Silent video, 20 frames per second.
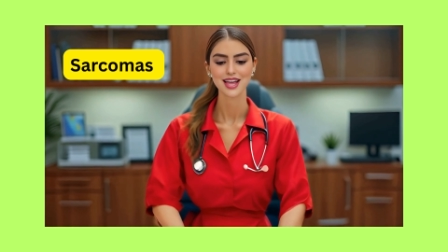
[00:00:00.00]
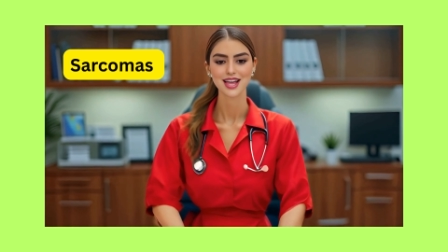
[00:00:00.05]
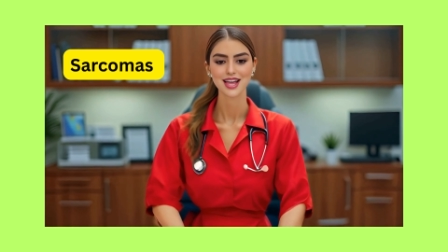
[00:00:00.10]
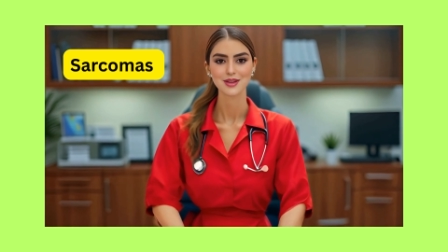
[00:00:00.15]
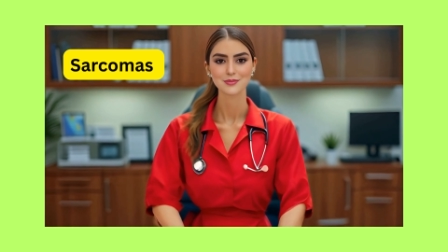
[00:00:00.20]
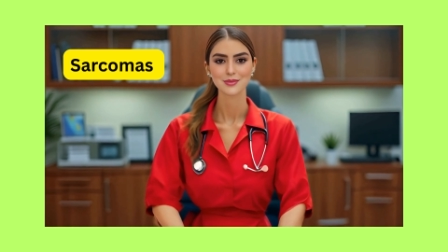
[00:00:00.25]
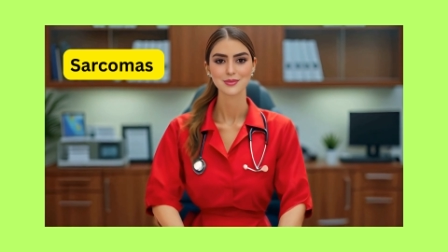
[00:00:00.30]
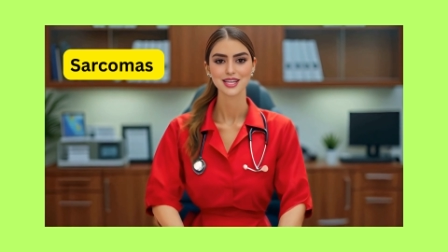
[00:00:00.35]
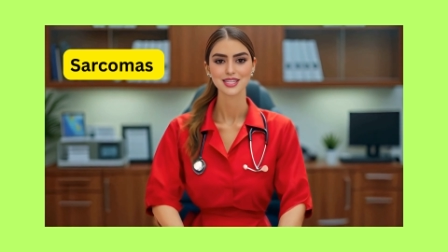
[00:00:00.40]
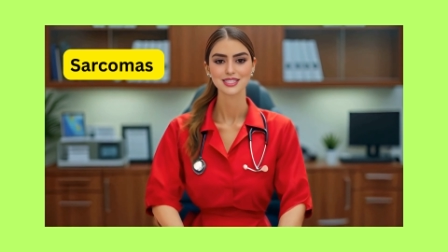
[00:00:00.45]

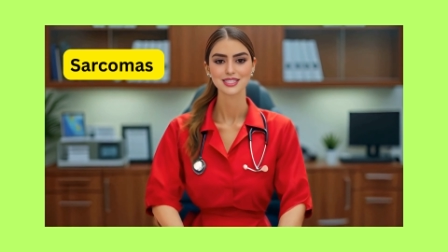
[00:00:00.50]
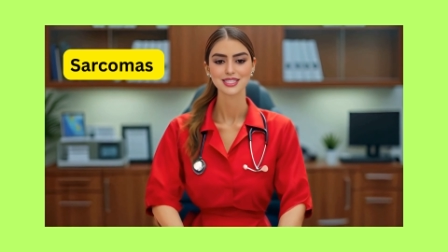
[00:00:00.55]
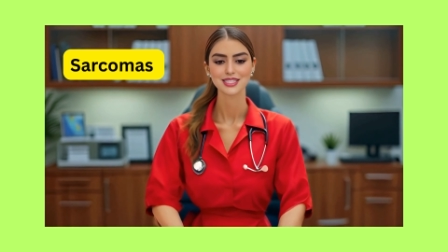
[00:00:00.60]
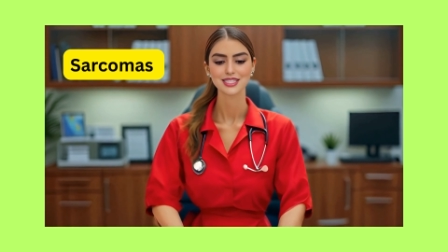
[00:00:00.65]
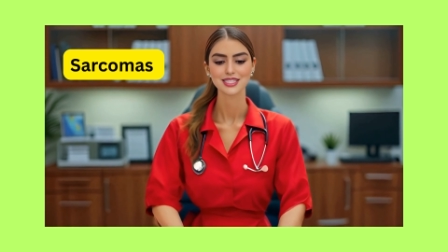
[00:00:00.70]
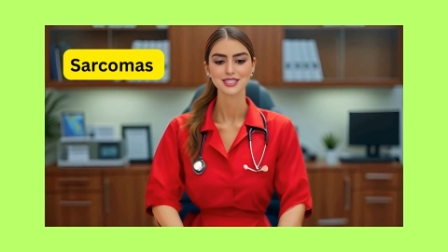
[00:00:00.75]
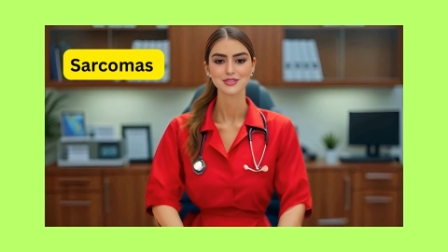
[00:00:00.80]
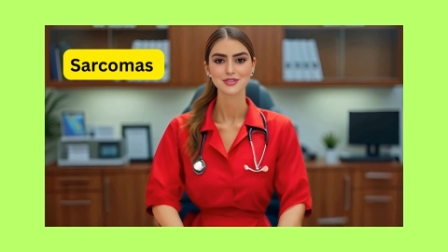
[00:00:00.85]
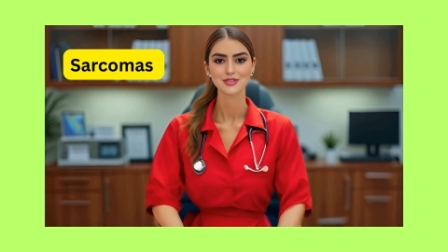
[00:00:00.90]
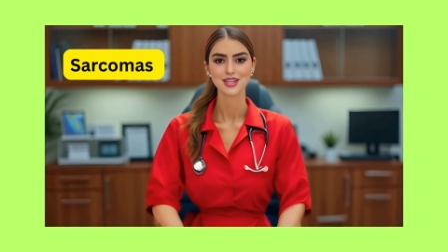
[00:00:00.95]
Hameed
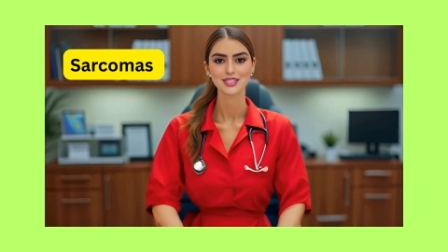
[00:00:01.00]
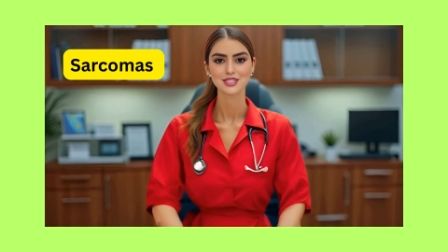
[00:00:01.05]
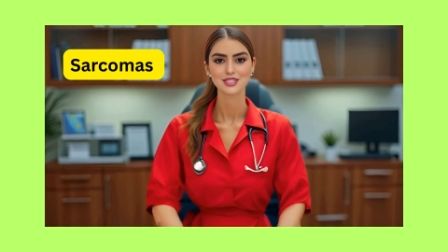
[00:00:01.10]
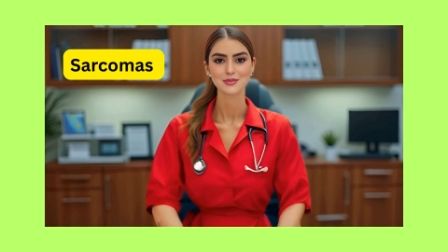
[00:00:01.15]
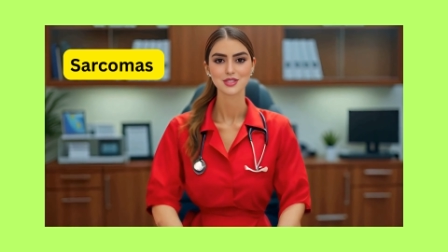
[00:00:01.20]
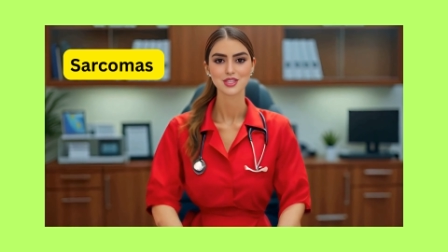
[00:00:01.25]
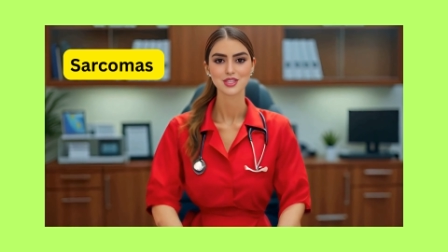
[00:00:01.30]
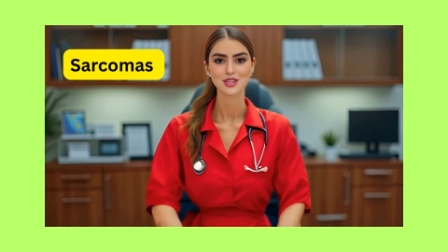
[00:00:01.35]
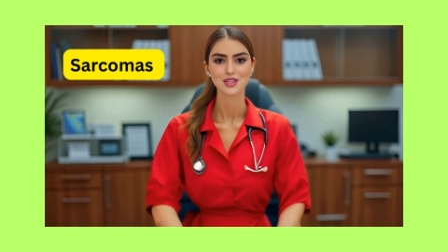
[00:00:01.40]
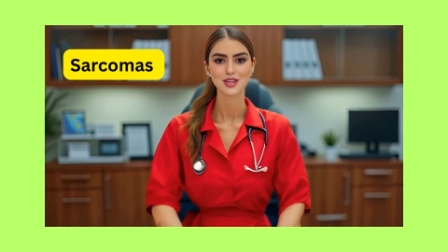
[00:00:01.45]
Latif
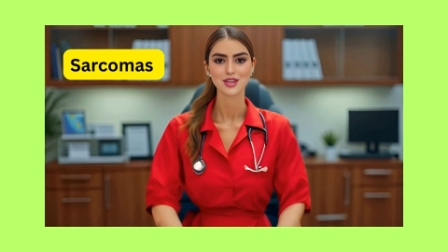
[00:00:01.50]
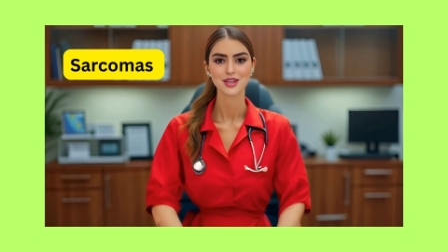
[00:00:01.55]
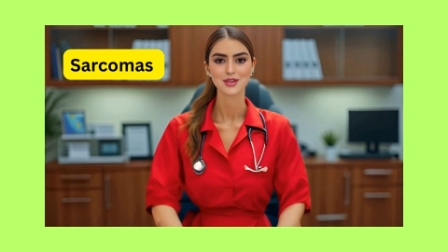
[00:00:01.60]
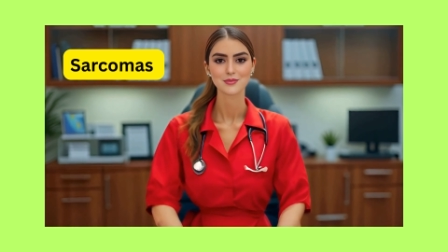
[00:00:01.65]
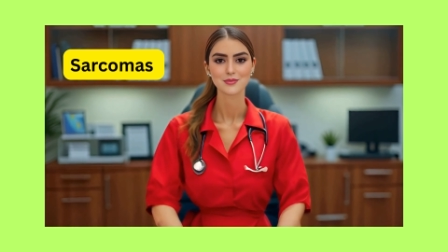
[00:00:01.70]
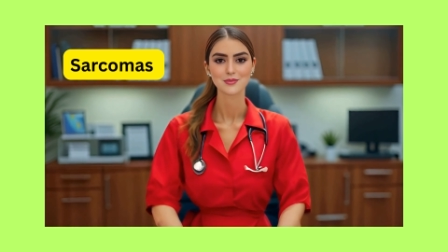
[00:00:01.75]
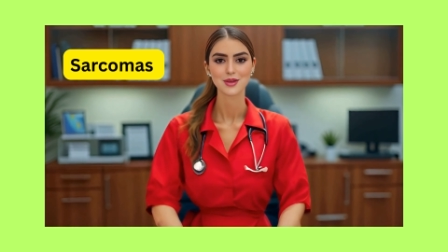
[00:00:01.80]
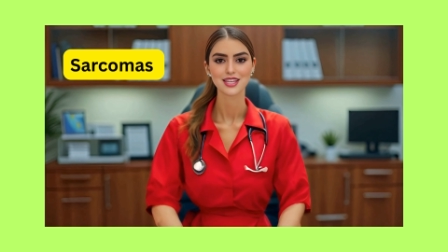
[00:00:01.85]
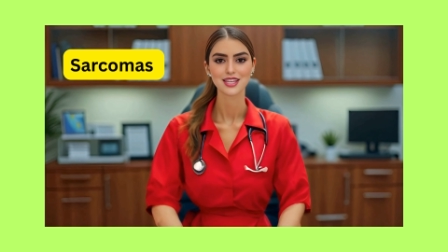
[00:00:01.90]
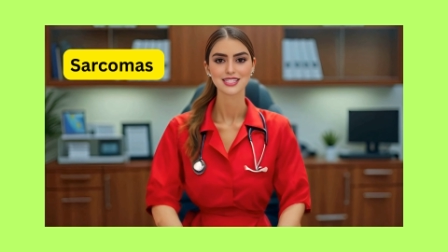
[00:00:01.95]
Hospital,
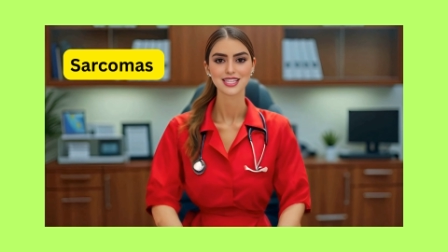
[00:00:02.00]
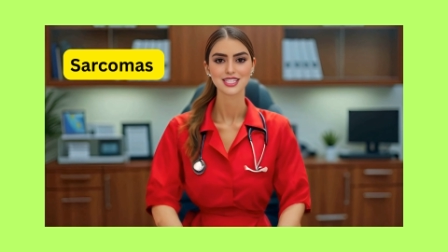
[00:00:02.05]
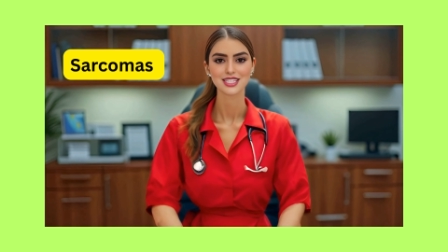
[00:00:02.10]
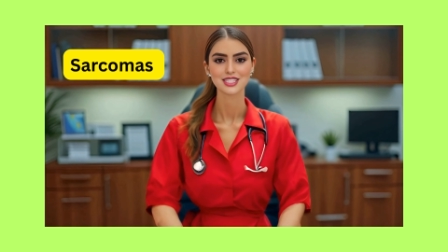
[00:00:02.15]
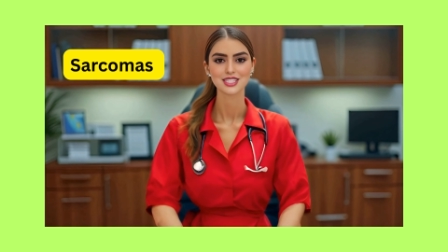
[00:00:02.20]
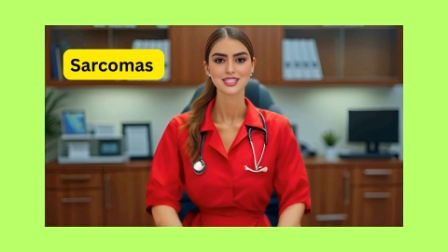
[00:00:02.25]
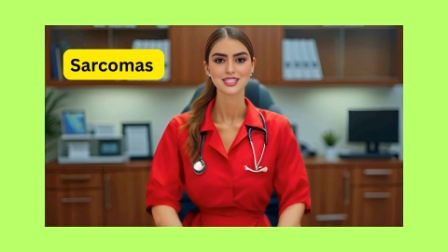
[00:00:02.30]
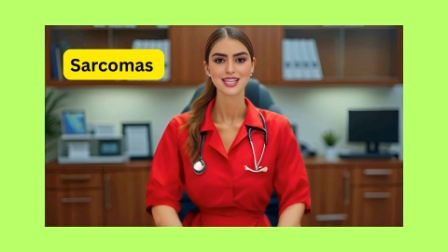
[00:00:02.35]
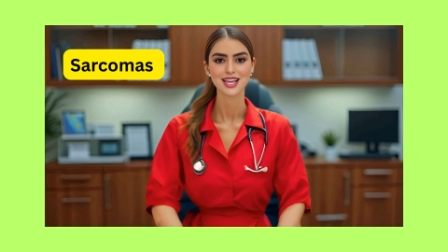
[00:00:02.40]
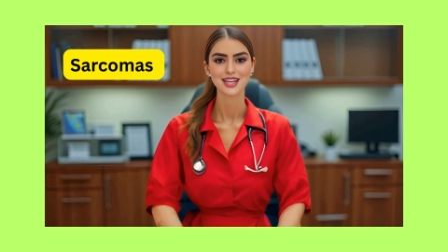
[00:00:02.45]
Monday
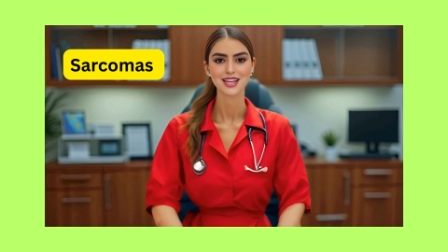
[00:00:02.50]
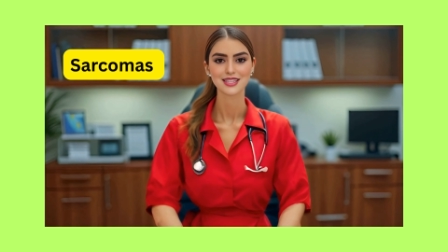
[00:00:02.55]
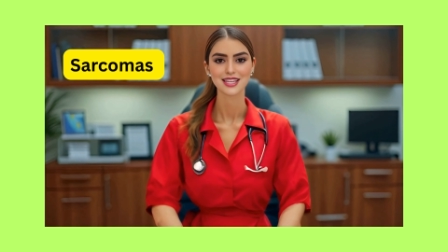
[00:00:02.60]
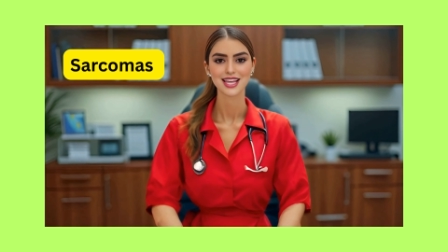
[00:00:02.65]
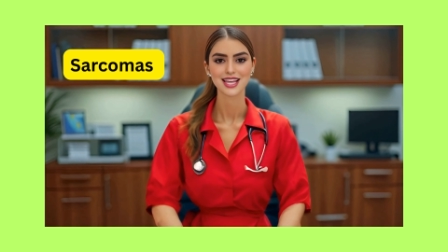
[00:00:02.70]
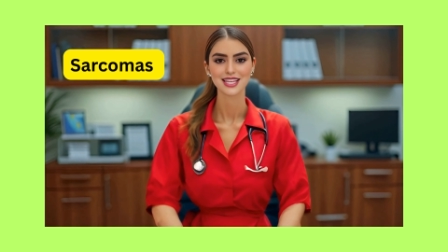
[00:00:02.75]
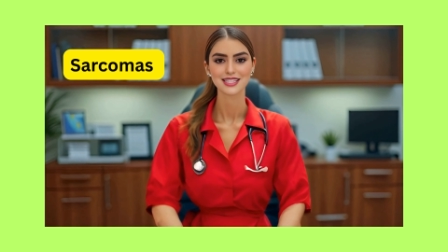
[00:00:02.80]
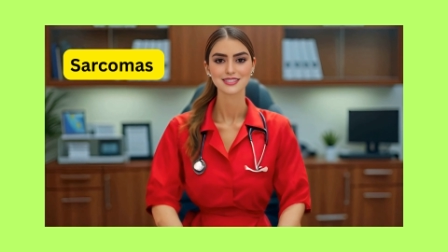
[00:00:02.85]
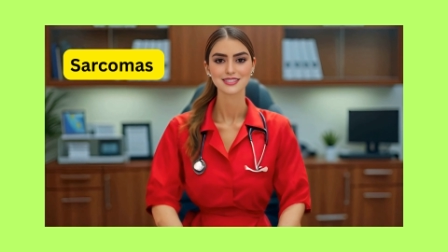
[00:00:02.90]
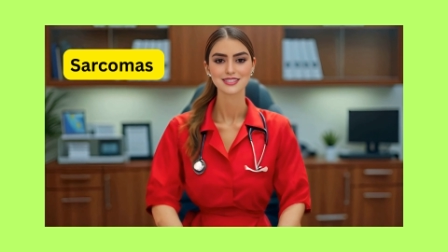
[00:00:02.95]
to
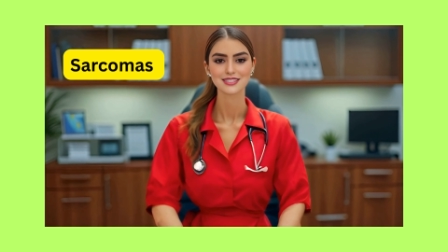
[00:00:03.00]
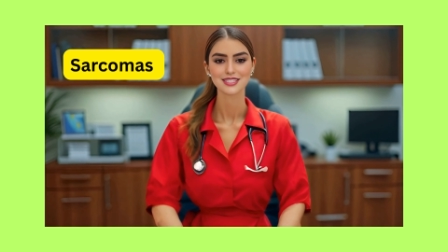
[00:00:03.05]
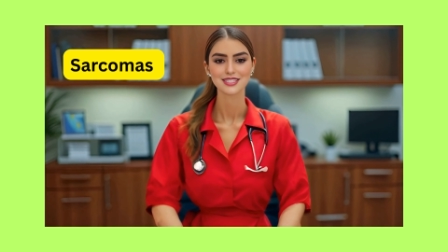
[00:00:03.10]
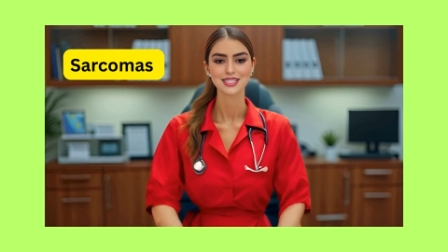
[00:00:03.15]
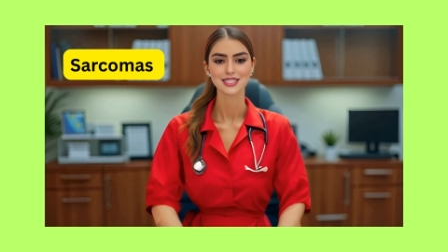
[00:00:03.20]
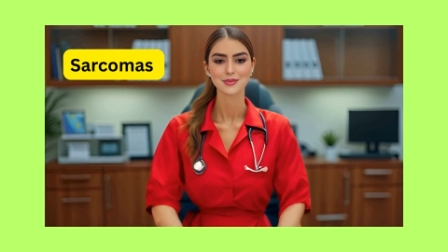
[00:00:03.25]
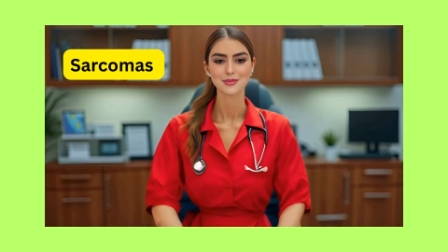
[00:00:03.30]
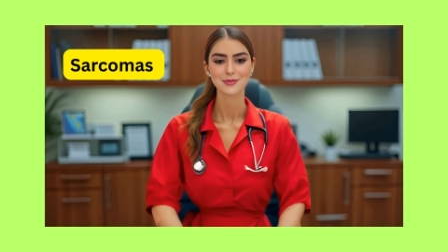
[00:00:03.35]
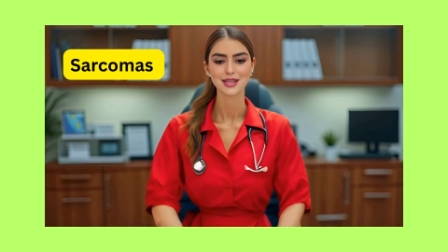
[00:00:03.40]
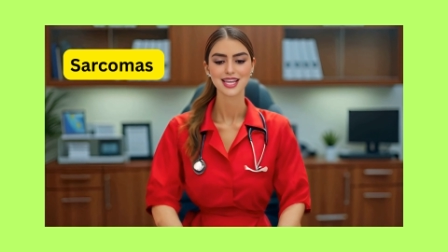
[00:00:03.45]
Saturday,
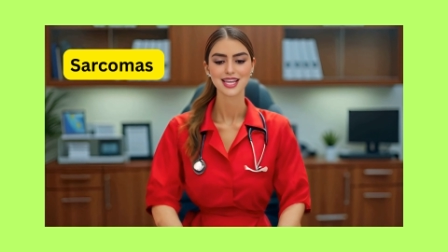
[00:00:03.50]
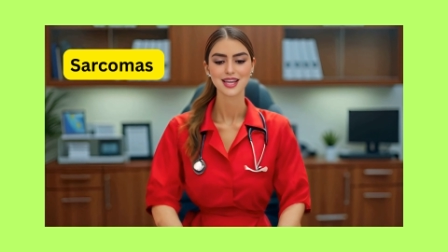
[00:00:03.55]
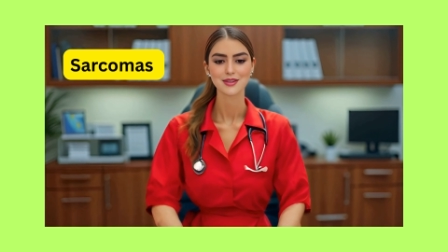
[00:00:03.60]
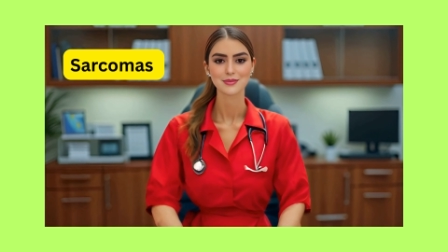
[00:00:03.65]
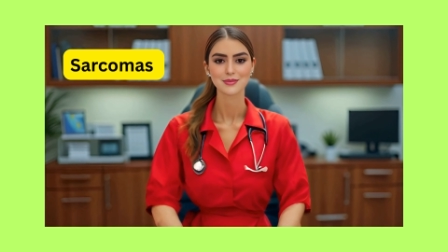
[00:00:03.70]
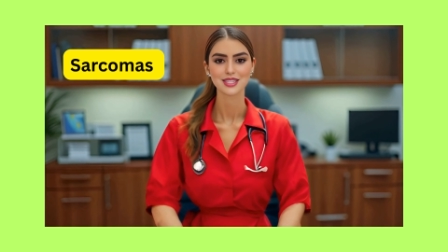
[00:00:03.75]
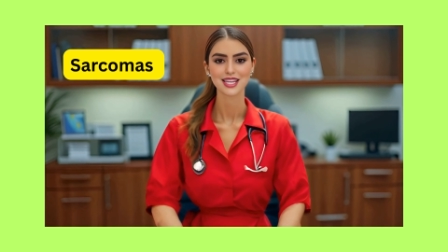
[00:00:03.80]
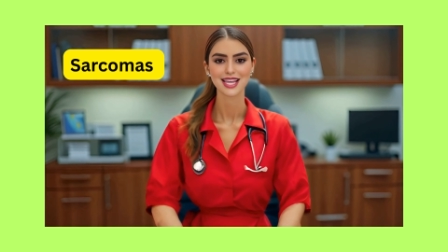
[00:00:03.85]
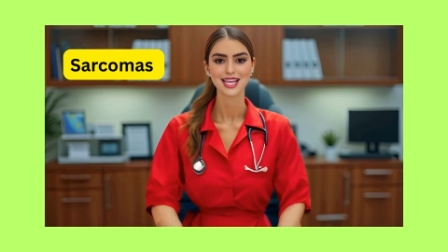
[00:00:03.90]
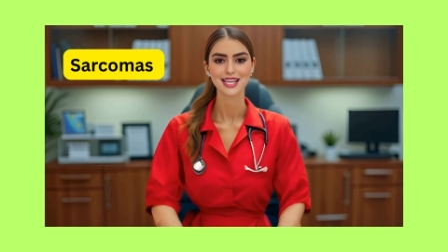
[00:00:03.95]
6 p.m.
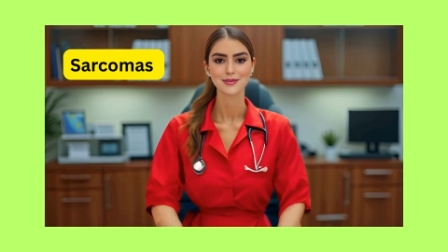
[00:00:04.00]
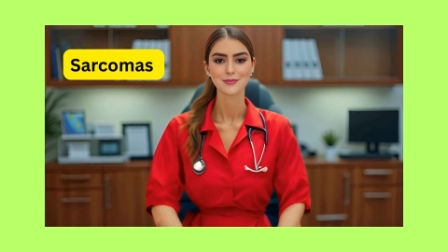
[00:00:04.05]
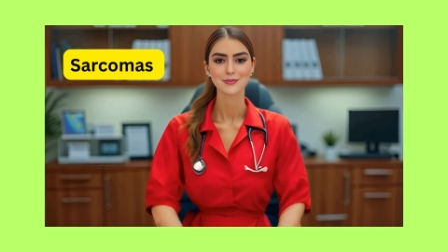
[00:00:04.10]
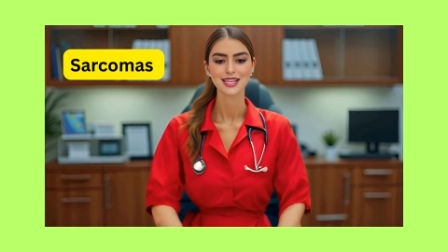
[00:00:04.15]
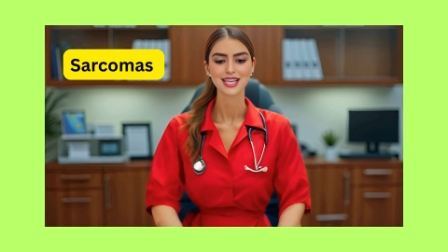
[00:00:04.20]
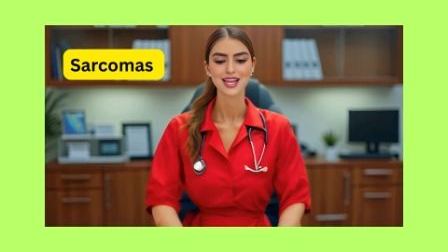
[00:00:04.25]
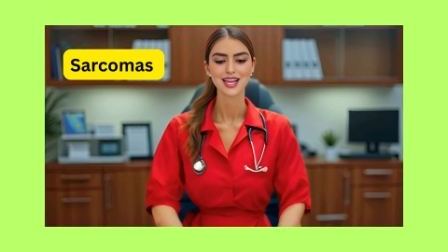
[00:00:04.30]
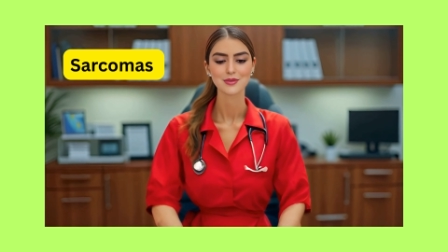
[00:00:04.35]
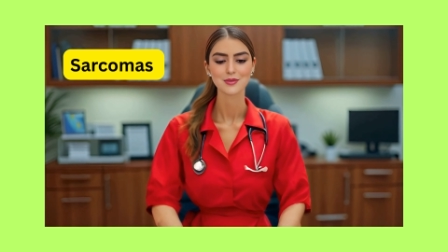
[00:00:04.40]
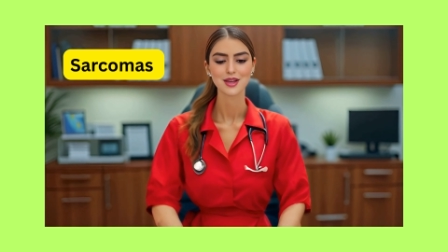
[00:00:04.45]
to 8
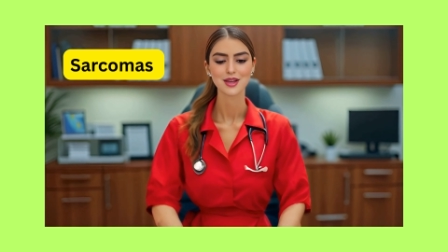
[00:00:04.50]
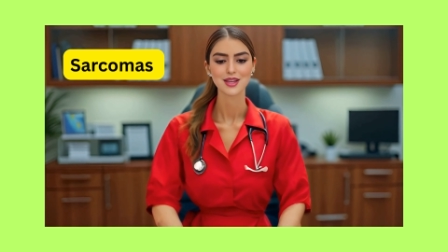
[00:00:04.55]
p.m.